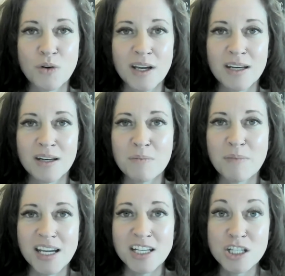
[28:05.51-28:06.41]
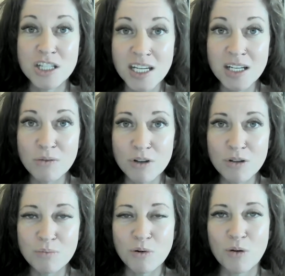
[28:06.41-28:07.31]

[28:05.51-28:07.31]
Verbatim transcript: join my she group